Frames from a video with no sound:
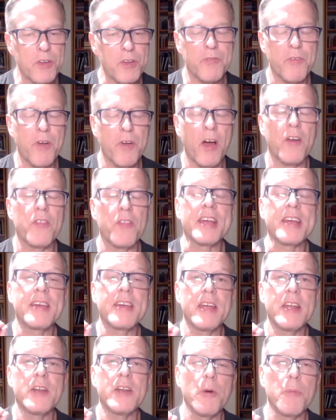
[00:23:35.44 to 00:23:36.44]
First of all, the
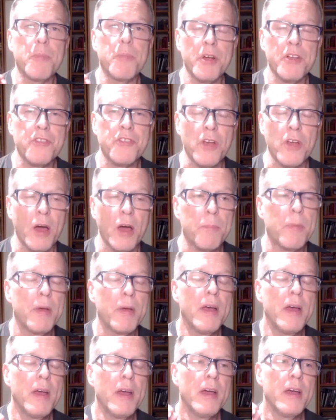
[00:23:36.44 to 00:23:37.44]
key to a push-up
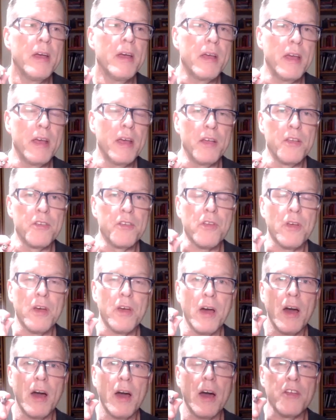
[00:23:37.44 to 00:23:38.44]
is
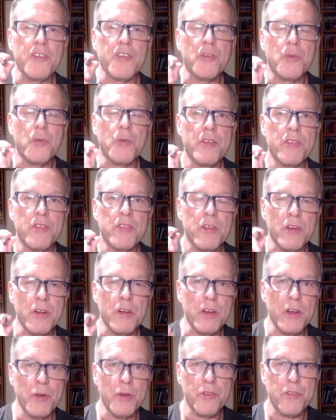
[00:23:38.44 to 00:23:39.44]
squeezing
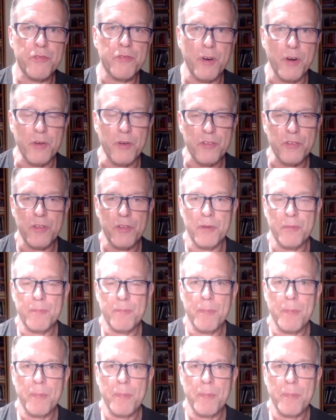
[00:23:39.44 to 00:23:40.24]
your glutes first.